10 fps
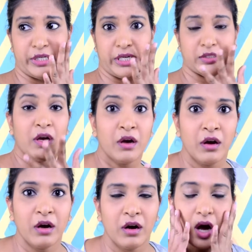realize,
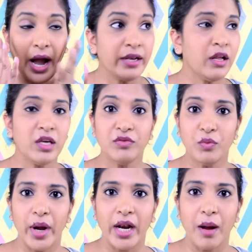I didn't
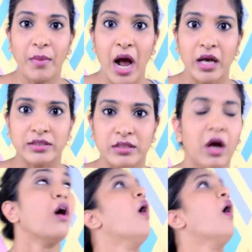even wear a mask!